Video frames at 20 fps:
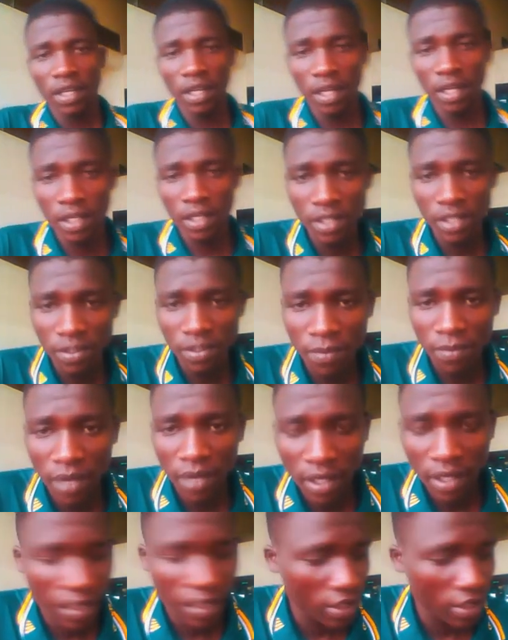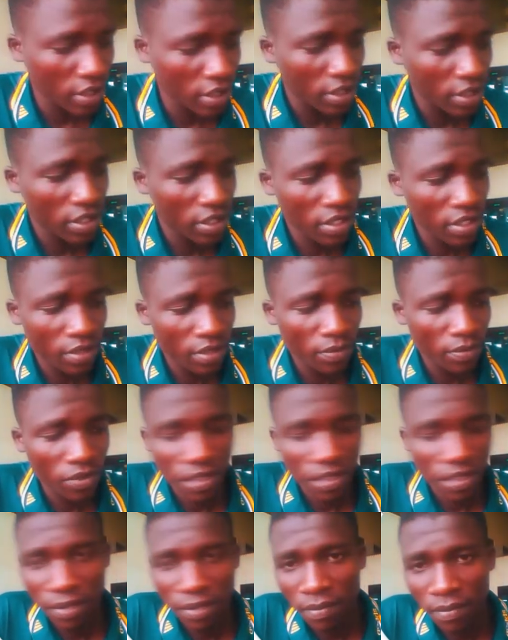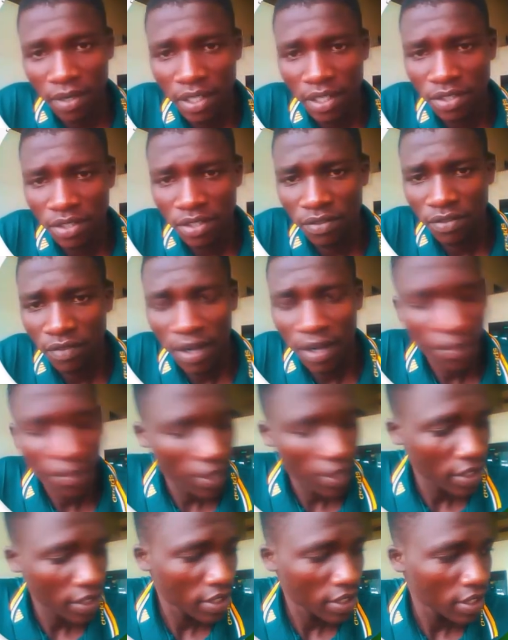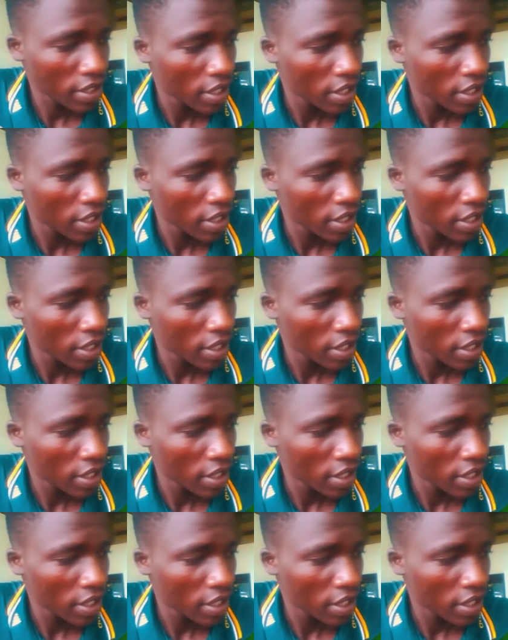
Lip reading: These Muslim brothers of ours,